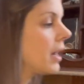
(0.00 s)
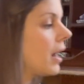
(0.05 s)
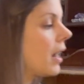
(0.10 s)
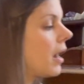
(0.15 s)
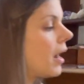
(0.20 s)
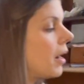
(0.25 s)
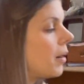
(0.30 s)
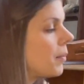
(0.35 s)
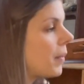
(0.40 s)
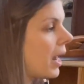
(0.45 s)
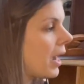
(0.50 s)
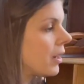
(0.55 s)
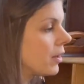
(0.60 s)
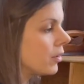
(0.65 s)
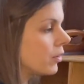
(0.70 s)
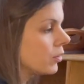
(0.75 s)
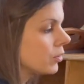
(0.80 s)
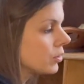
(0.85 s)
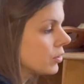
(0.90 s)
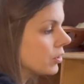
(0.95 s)
I
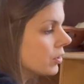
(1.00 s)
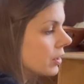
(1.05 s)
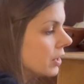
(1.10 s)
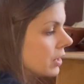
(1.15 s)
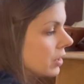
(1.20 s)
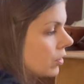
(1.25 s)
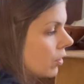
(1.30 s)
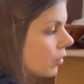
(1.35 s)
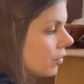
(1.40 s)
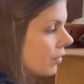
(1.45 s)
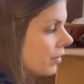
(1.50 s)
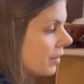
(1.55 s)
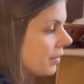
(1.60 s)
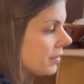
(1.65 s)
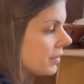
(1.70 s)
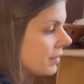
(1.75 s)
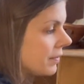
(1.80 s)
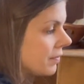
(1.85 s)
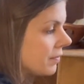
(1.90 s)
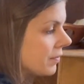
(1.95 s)
usually don't
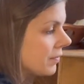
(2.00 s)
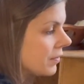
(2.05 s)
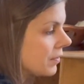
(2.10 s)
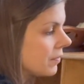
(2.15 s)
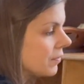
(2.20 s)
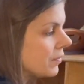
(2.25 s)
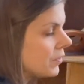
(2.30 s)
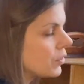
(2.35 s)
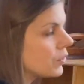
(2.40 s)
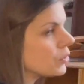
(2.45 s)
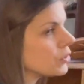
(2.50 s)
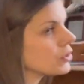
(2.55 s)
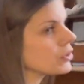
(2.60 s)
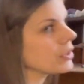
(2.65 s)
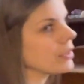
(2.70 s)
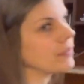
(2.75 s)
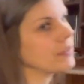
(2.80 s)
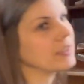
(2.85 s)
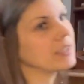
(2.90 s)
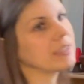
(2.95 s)
leave.
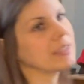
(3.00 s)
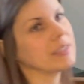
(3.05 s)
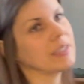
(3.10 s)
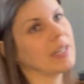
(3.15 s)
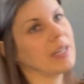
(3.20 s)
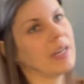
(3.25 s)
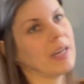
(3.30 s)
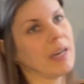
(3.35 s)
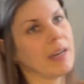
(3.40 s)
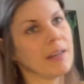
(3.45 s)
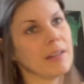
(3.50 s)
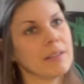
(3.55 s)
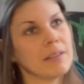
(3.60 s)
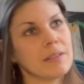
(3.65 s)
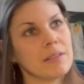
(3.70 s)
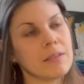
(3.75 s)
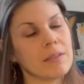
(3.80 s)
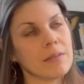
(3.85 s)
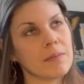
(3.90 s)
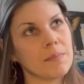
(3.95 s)
Usually if it doesn't get
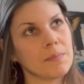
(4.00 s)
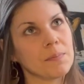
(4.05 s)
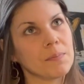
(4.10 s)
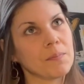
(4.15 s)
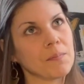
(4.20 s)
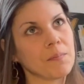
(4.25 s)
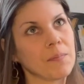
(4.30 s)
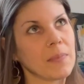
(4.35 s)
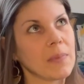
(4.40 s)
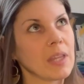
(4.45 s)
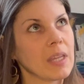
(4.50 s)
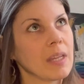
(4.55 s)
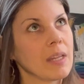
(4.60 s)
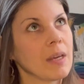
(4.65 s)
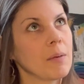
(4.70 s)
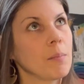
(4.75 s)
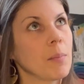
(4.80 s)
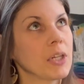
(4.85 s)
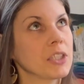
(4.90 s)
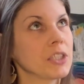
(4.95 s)

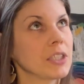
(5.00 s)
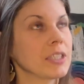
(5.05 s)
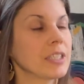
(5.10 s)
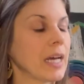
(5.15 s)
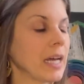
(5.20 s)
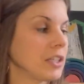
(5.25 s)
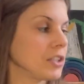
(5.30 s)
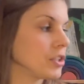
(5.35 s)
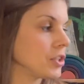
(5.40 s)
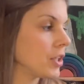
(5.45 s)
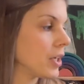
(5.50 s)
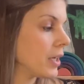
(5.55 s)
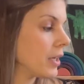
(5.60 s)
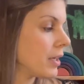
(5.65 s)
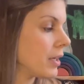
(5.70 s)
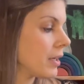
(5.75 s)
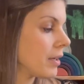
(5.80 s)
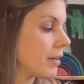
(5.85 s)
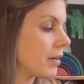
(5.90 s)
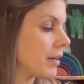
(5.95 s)
much
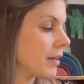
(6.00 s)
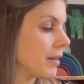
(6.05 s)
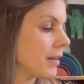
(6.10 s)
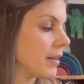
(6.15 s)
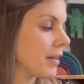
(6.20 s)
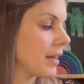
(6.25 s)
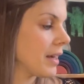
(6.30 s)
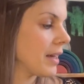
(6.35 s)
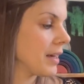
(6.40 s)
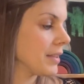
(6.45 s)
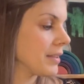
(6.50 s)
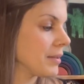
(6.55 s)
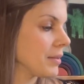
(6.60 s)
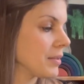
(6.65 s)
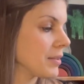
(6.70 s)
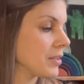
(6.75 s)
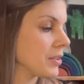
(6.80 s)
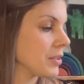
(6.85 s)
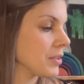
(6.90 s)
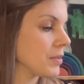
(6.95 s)
attention, it
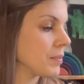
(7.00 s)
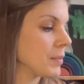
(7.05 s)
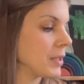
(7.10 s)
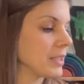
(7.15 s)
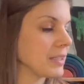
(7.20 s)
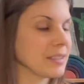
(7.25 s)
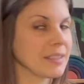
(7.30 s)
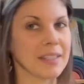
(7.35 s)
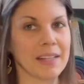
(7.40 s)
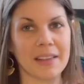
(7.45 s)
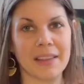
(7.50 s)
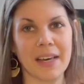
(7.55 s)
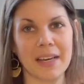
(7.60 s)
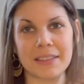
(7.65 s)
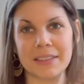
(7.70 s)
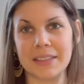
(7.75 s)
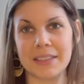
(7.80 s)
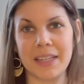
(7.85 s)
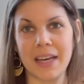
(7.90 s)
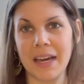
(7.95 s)
just means
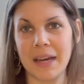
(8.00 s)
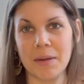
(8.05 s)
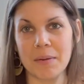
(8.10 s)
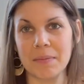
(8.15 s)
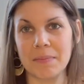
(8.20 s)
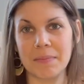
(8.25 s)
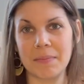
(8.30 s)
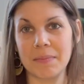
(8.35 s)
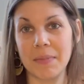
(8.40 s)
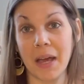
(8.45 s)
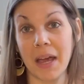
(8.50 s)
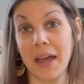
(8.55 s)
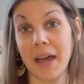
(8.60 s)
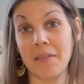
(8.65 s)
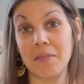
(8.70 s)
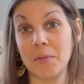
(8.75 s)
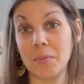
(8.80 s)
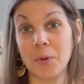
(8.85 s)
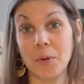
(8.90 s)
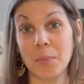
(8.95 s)
that I
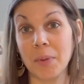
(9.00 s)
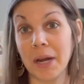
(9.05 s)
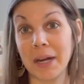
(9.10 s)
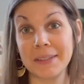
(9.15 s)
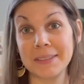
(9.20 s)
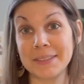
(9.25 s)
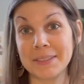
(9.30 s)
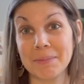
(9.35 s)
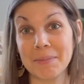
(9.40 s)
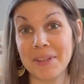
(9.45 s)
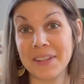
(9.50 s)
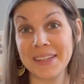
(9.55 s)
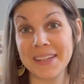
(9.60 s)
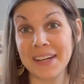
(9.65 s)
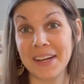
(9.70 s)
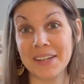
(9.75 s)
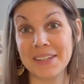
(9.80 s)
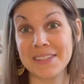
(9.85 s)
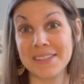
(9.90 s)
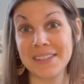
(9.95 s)
haven't prepared something
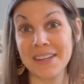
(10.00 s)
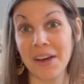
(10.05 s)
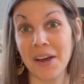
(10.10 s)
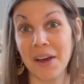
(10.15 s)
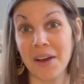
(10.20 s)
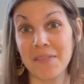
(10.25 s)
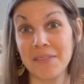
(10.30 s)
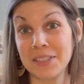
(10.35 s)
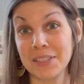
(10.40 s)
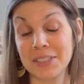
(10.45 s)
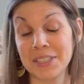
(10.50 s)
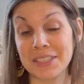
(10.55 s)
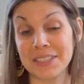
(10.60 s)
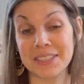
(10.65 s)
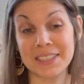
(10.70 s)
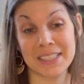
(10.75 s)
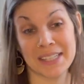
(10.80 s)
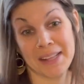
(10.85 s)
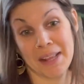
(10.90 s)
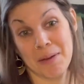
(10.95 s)
that is of
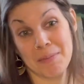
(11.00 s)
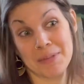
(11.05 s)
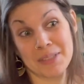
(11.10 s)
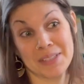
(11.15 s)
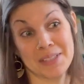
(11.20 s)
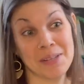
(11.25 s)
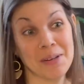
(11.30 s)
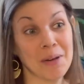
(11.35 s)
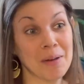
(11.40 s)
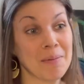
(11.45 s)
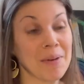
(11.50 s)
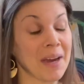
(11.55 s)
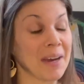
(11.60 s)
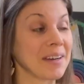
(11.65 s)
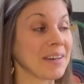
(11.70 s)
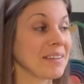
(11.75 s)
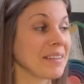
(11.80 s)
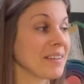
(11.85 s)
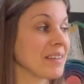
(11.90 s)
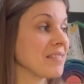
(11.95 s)
interest to them, and so I'm not
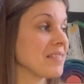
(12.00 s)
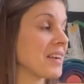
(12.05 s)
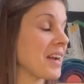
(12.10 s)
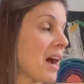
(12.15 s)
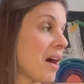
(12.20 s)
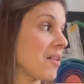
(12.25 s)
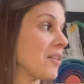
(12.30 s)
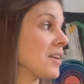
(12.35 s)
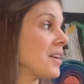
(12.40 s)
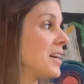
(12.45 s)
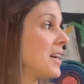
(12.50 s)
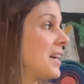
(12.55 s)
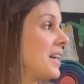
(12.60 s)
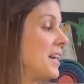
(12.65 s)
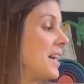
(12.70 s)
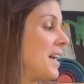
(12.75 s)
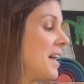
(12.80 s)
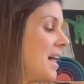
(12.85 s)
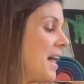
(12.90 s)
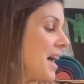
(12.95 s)
going to leave it out,
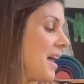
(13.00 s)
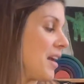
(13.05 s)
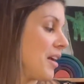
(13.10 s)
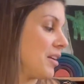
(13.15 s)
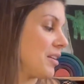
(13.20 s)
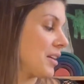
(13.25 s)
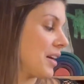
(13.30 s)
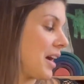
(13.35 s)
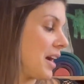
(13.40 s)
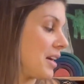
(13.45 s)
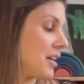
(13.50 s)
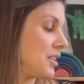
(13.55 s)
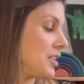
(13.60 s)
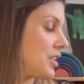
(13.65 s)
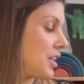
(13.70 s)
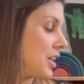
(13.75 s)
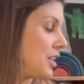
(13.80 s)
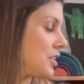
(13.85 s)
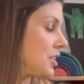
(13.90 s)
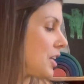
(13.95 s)
and I'll kind of
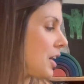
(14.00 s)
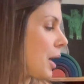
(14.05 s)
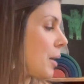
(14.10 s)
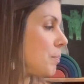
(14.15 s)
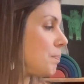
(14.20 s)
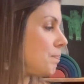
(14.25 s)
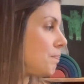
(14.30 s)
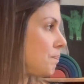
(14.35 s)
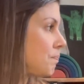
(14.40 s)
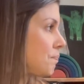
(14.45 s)
change it up.